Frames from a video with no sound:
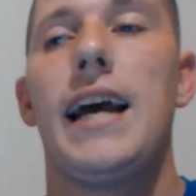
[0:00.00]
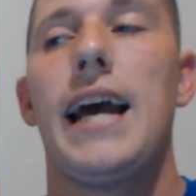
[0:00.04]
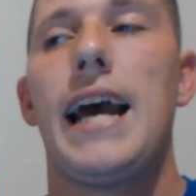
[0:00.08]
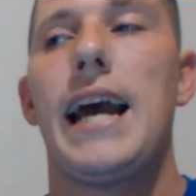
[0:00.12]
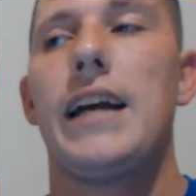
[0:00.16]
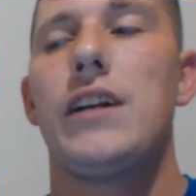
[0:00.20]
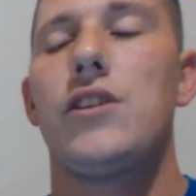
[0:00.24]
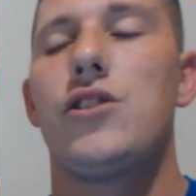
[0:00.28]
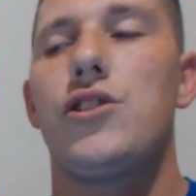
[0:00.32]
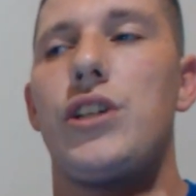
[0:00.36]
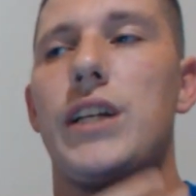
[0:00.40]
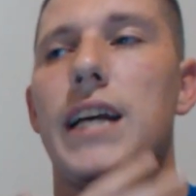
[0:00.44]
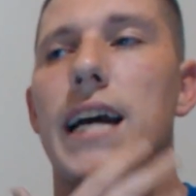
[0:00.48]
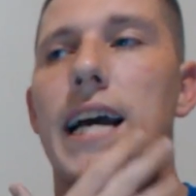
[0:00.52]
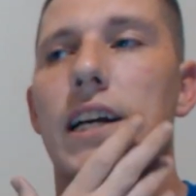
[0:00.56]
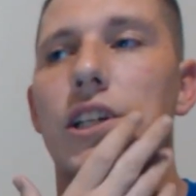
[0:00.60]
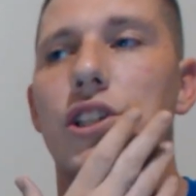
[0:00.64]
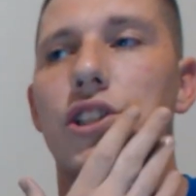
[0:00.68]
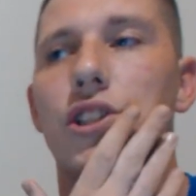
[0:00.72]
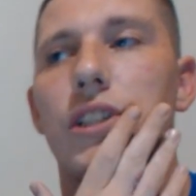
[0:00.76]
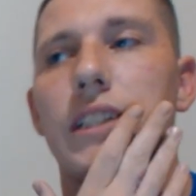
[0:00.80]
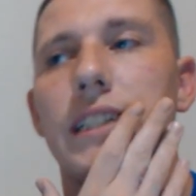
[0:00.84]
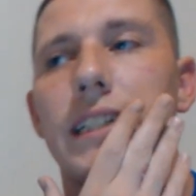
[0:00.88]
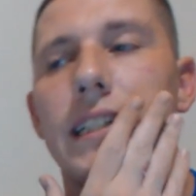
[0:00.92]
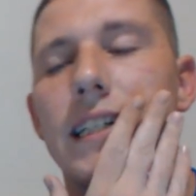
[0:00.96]
and she
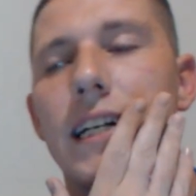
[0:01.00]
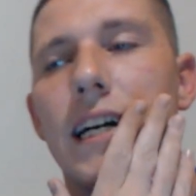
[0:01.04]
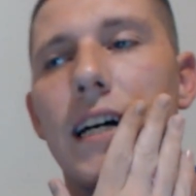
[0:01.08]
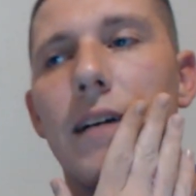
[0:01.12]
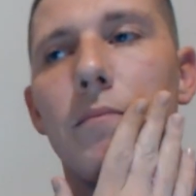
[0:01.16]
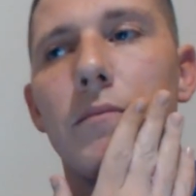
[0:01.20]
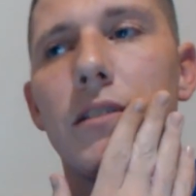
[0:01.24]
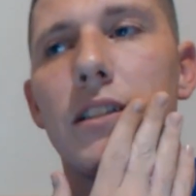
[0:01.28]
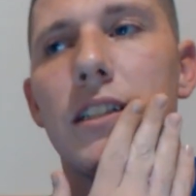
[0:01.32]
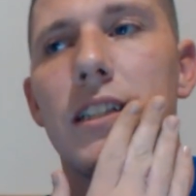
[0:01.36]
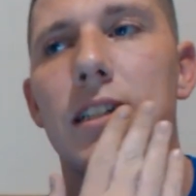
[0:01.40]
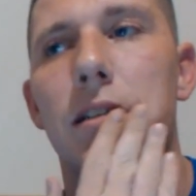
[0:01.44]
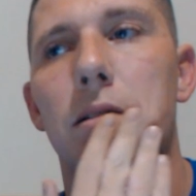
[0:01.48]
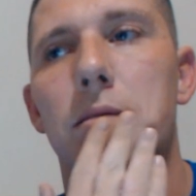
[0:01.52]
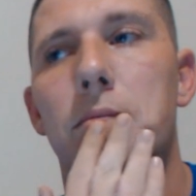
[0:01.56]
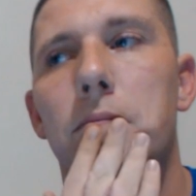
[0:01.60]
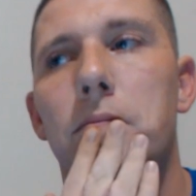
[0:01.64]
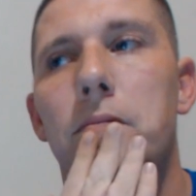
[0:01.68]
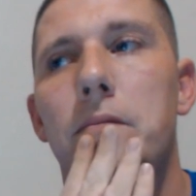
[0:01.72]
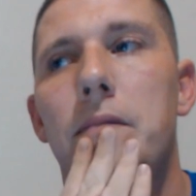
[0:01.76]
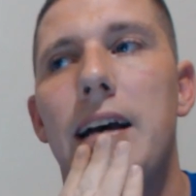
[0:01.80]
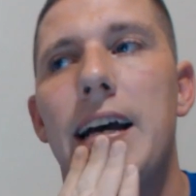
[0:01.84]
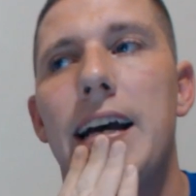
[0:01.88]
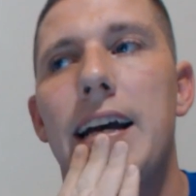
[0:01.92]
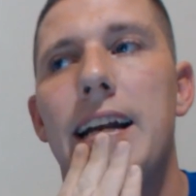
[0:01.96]
actually comes to
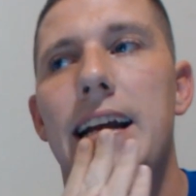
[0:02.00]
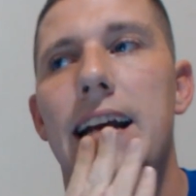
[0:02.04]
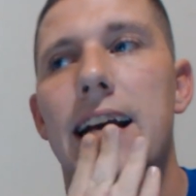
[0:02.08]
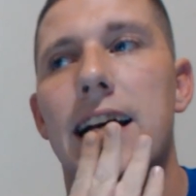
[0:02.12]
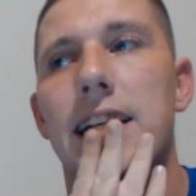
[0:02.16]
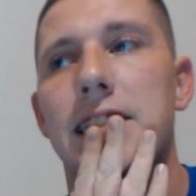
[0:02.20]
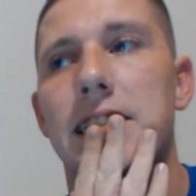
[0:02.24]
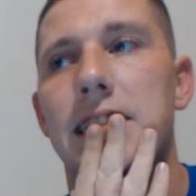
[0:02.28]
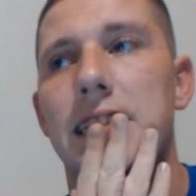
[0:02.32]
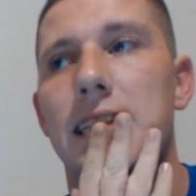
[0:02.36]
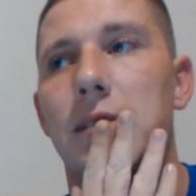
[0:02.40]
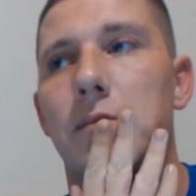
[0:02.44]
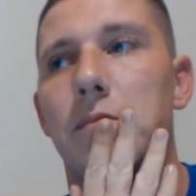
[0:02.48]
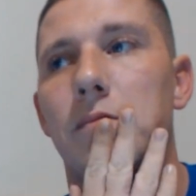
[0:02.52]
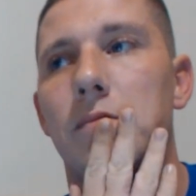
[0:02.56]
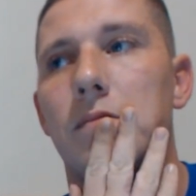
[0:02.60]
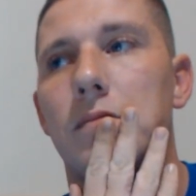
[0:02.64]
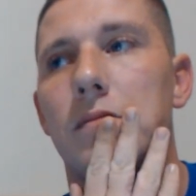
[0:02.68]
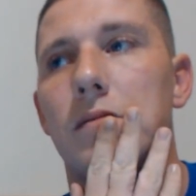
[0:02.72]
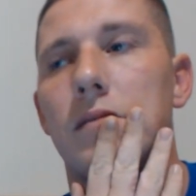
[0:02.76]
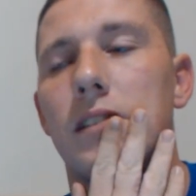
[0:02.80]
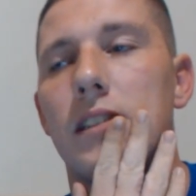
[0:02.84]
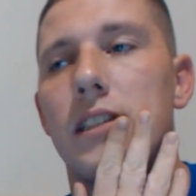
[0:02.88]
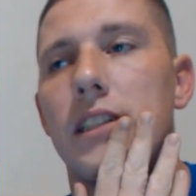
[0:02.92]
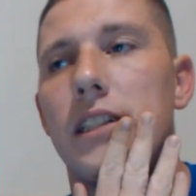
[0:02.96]
him and asks
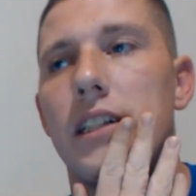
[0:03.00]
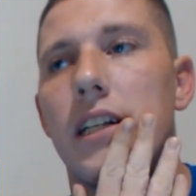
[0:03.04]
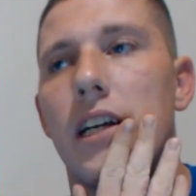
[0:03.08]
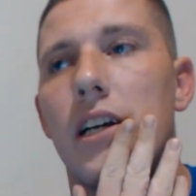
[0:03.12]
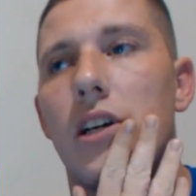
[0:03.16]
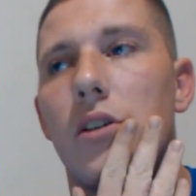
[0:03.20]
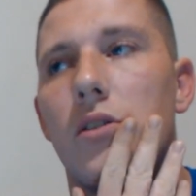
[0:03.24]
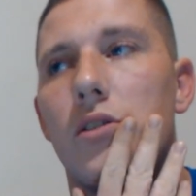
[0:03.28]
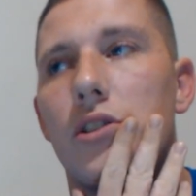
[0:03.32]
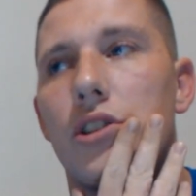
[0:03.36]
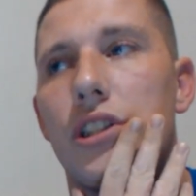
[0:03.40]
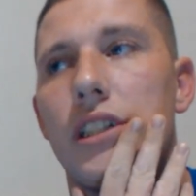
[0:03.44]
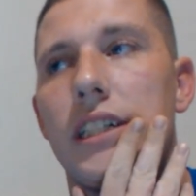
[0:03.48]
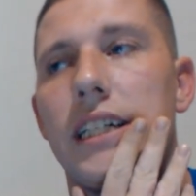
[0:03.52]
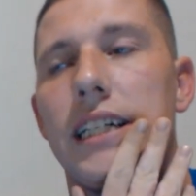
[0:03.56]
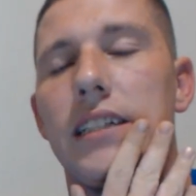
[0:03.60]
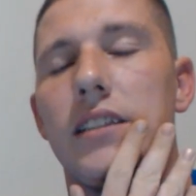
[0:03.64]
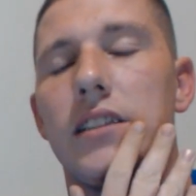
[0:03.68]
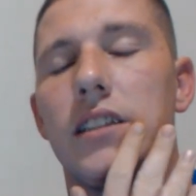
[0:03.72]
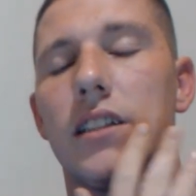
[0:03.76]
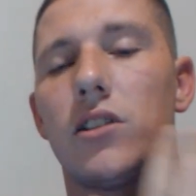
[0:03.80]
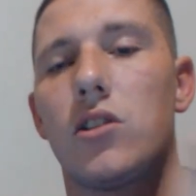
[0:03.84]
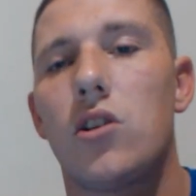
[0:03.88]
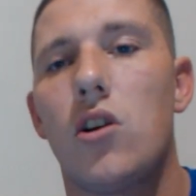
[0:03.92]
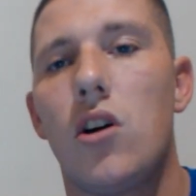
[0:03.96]
him, she
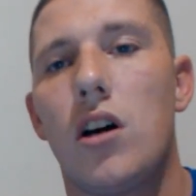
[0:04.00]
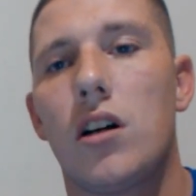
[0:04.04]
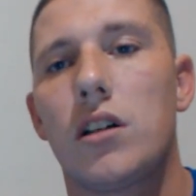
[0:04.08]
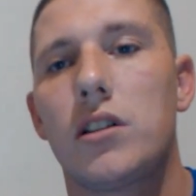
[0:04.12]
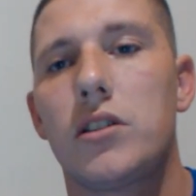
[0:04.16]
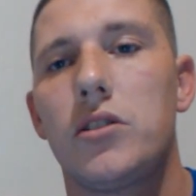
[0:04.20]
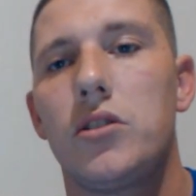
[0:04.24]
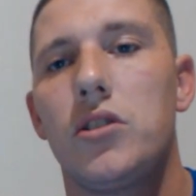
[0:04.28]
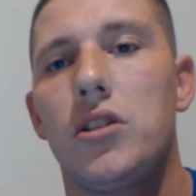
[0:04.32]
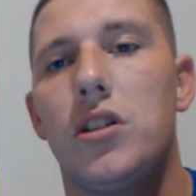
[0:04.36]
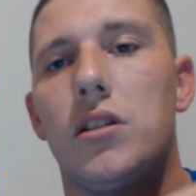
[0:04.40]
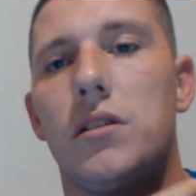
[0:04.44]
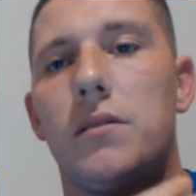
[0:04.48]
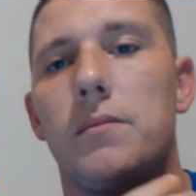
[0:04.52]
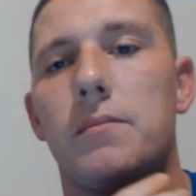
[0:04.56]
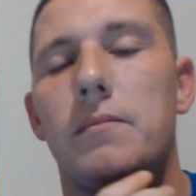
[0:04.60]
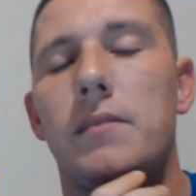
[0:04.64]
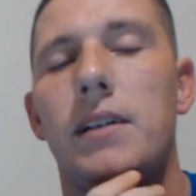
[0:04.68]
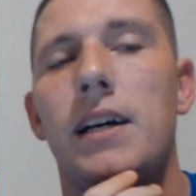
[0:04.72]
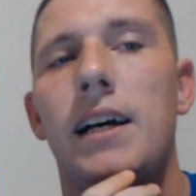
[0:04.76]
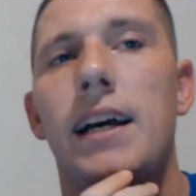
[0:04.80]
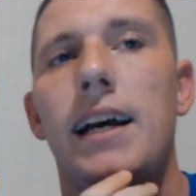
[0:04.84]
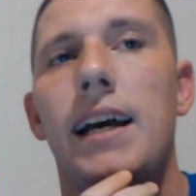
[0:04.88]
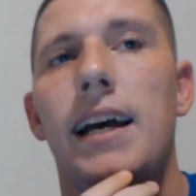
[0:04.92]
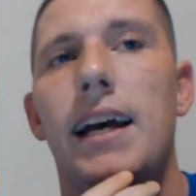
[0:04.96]
needs to talk to
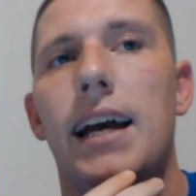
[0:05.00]
him,